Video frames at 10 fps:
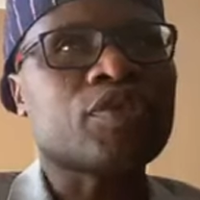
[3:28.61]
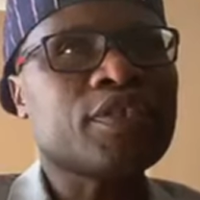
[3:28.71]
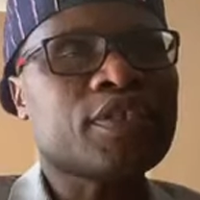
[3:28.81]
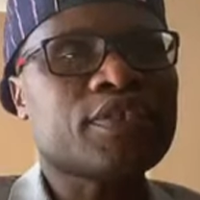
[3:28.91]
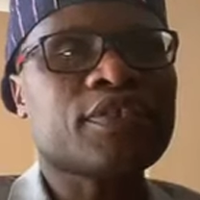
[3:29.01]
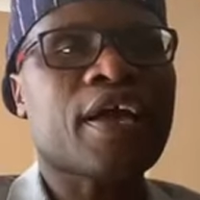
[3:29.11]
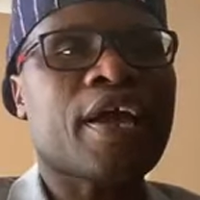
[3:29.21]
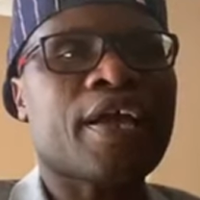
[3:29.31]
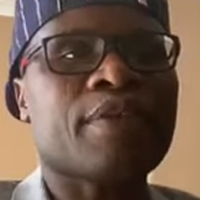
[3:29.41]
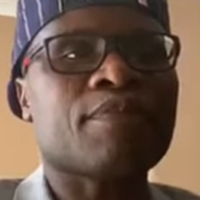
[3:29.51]
during this
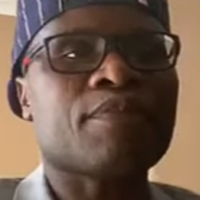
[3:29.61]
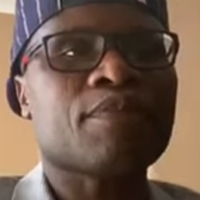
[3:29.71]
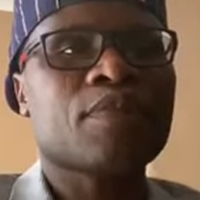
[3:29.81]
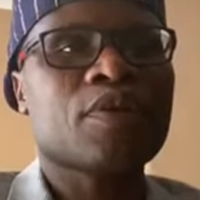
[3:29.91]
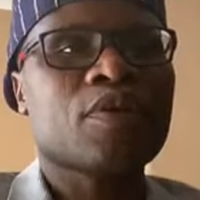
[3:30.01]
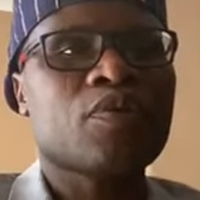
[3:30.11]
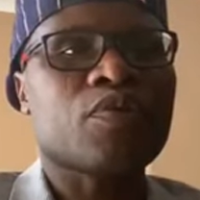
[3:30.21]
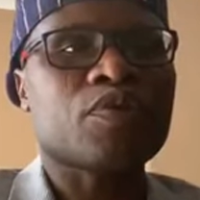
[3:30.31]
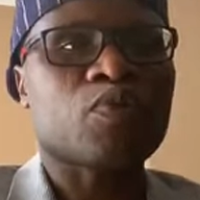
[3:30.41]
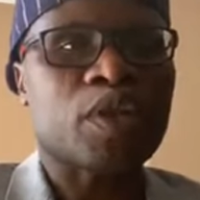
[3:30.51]
time,
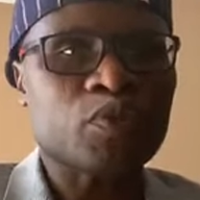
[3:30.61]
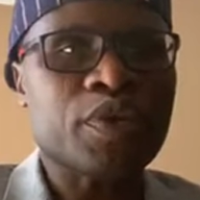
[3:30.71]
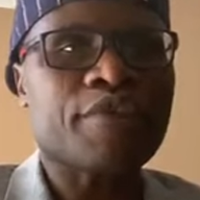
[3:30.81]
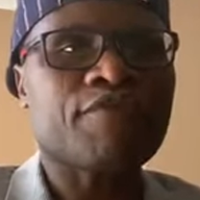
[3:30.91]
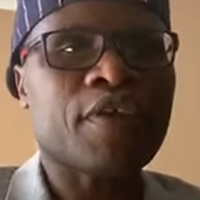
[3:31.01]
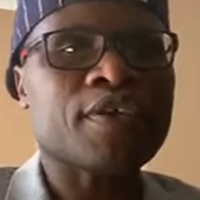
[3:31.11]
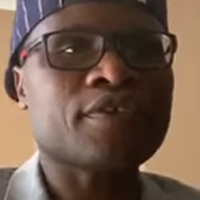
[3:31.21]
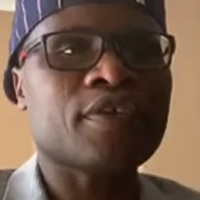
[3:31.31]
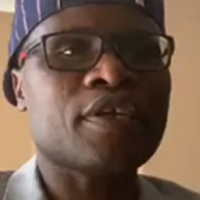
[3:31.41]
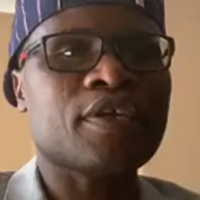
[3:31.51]
with what we are
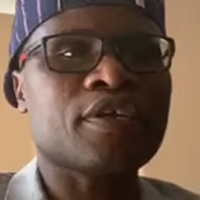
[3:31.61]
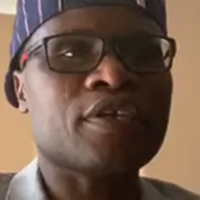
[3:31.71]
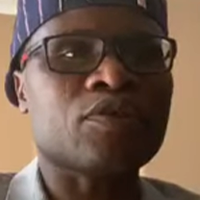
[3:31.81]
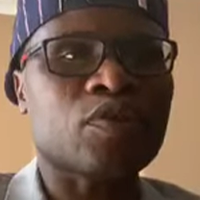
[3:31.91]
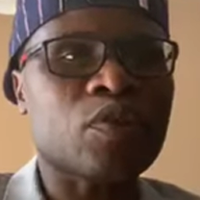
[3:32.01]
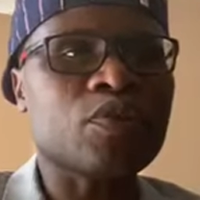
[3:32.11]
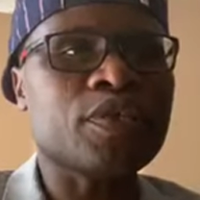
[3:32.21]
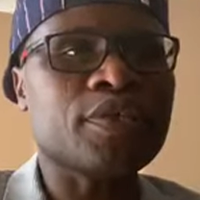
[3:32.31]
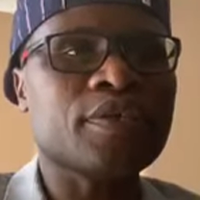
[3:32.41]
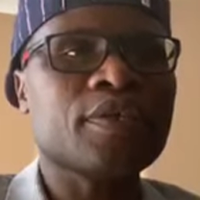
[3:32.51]
facing,
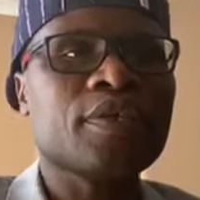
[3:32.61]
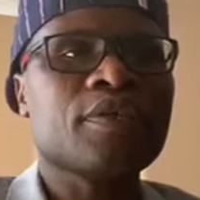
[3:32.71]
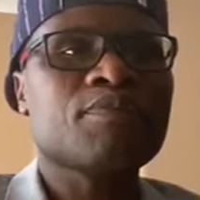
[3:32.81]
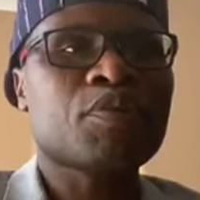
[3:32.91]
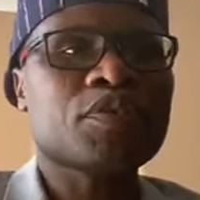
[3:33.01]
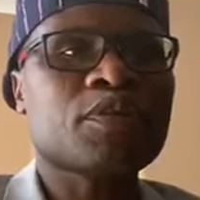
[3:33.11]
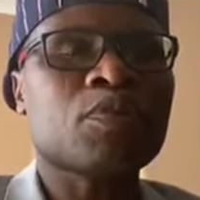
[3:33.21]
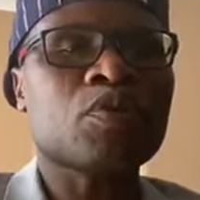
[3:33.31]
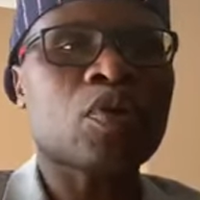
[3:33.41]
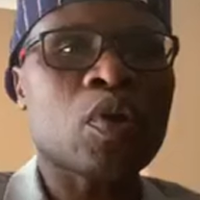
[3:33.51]
including
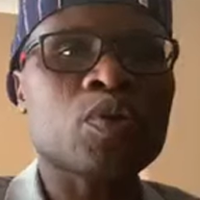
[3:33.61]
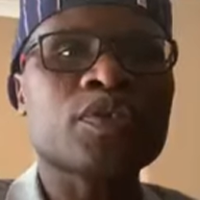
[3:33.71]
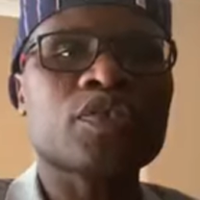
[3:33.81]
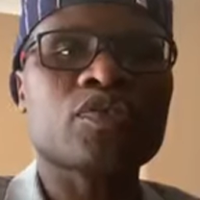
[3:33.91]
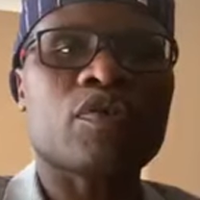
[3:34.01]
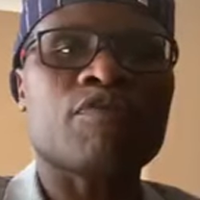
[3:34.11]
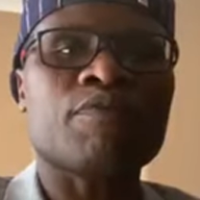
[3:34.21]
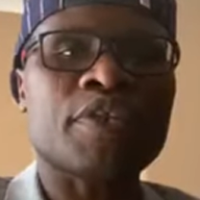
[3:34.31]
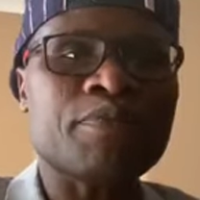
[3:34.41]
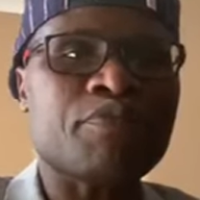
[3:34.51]
possible closures of
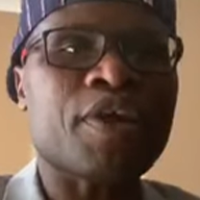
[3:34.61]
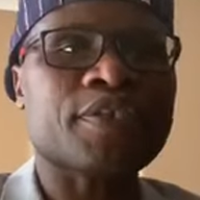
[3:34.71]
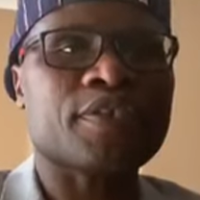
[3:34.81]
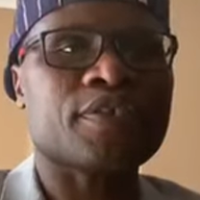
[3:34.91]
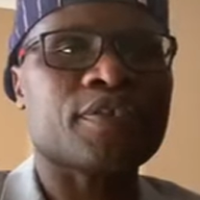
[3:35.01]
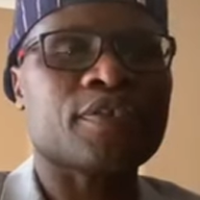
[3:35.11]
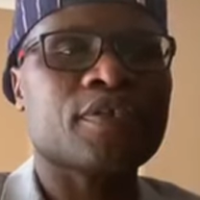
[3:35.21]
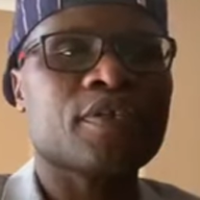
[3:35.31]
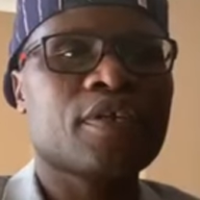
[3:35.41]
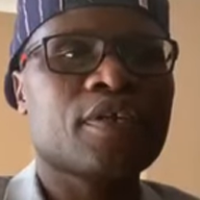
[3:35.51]
many
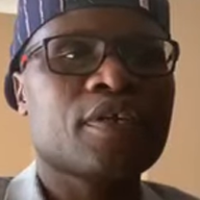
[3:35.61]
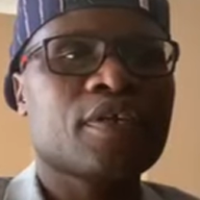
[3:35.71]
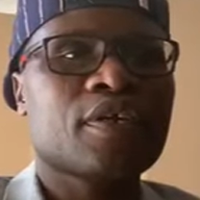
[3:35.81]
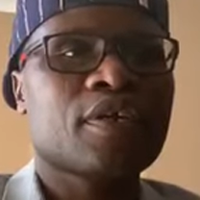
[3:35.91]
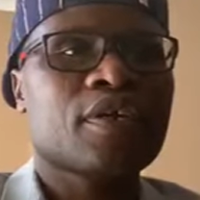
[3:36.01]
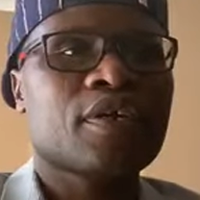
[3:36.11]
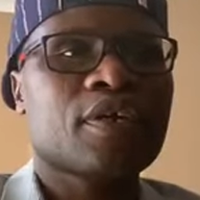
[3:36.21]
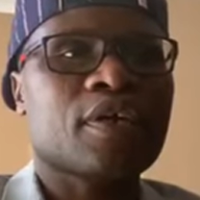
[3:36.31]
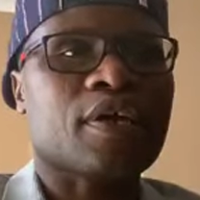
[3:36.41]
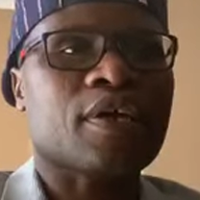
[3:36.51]
practices,
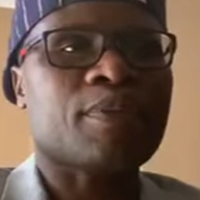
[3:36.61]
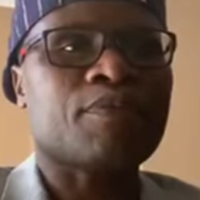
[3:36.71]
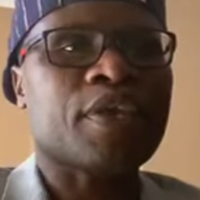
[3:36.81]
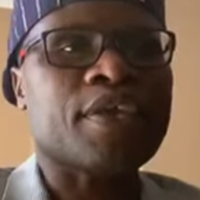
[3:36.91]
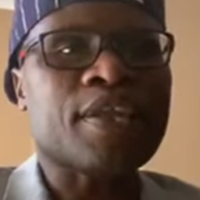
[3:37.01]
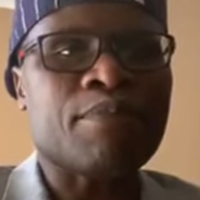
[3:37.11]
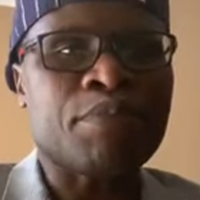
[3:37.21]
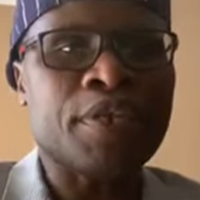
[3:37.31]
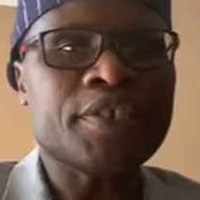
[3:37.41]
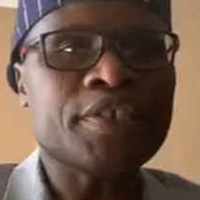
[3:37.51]
um, the
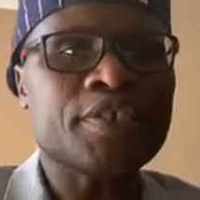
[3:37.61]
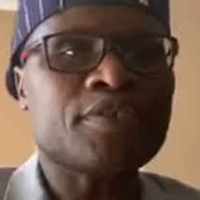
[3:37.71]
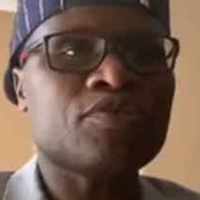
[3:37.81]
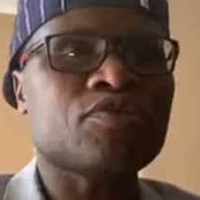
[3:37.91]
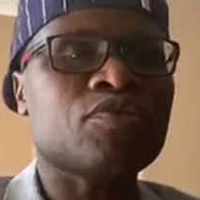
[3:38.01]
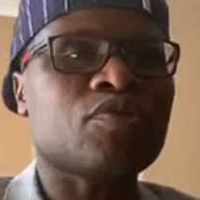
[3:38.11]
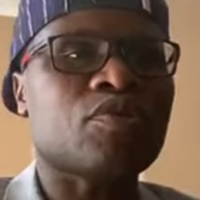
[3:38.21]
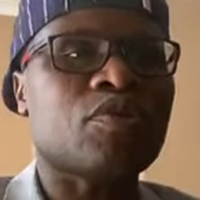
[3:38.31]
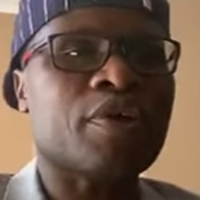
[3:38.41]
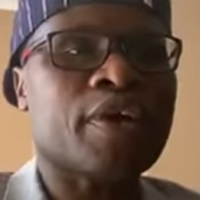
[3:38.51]
inability
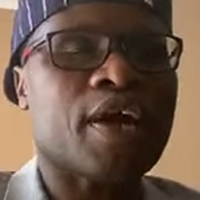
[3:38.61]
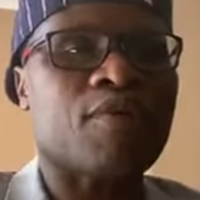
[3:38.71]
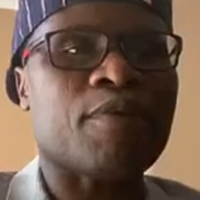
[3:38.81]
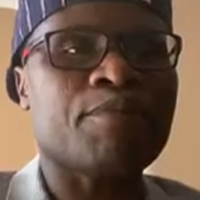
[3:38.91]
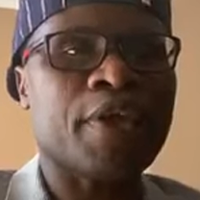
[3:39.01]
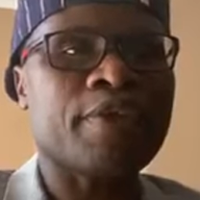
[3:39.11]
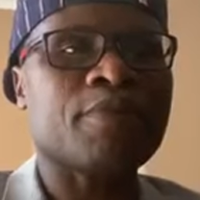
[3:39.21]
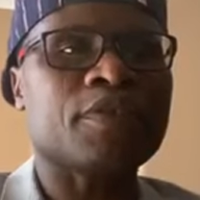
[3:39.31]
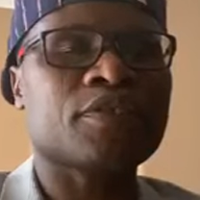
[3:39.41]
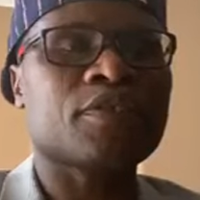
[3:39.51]
to honor our
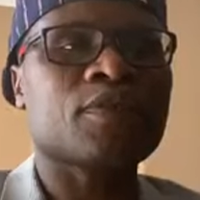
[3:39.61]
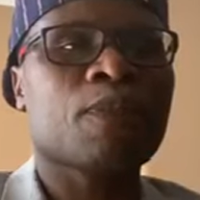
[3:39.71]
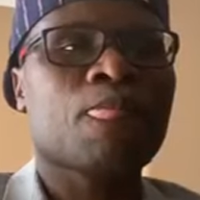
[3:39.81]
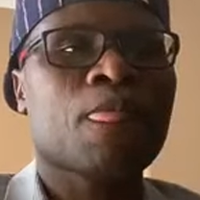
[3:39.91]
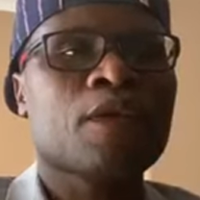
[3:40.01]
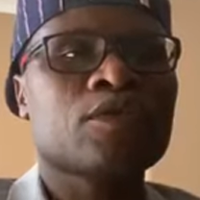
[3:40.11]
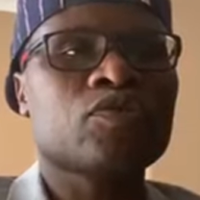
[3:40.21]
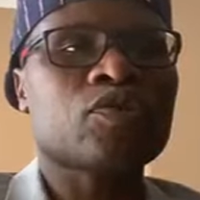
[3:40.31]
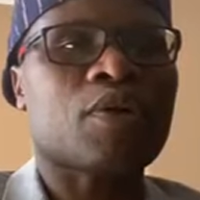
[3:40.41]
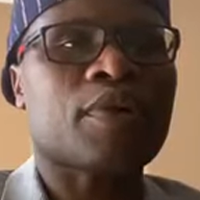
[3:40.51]
payments
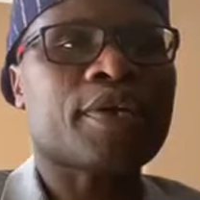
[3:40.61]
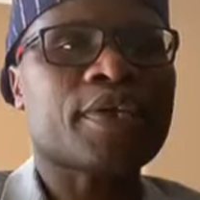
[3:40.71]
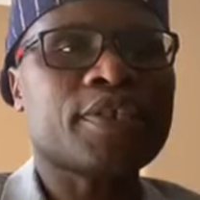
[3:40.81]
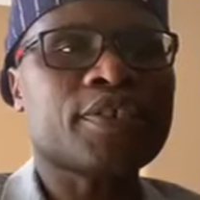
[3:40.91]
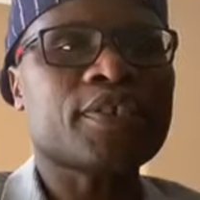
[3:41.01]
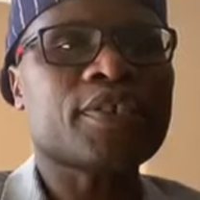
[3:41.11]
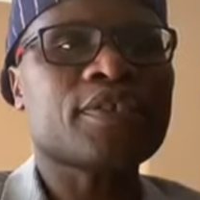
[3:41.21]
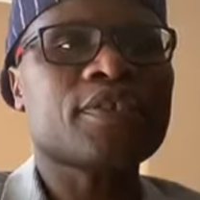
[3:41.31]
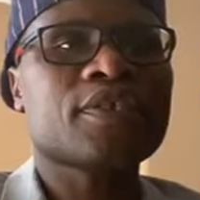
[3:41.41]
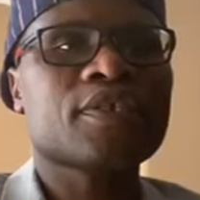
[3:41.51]
to our
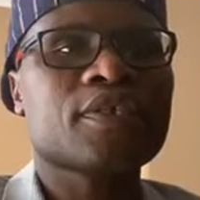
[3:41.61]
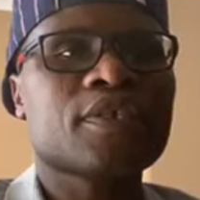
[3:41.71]
creditors